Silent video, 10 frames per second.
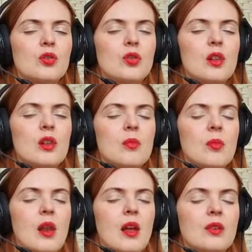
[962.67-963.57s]
solar
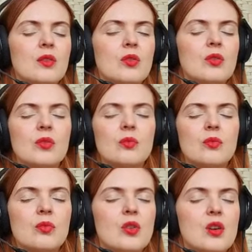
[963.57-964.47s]
plexus,
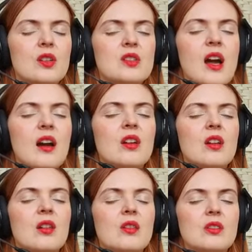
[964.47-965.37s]
sorry,
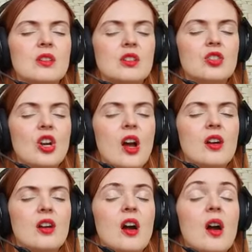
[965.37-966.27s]
sacral
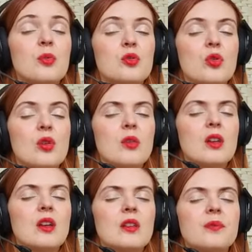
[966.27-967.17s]
chakra
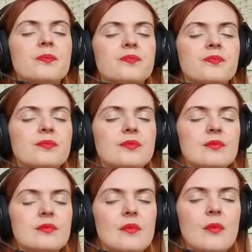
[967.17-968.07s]
absorbing it
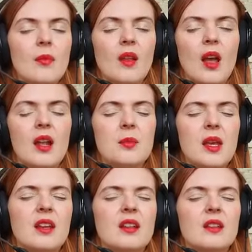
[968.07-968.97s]
and
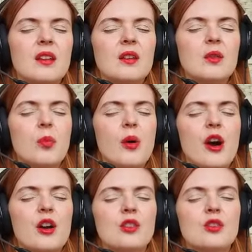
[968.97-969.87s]
make it, it
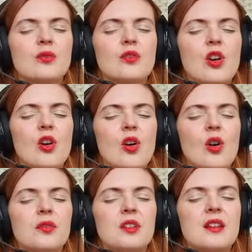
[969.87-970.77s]
part
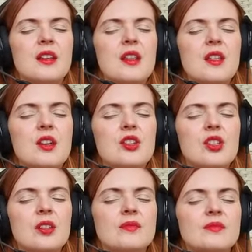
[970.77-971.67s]
of that
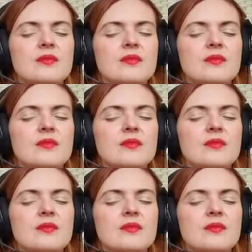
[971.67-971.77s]
energy.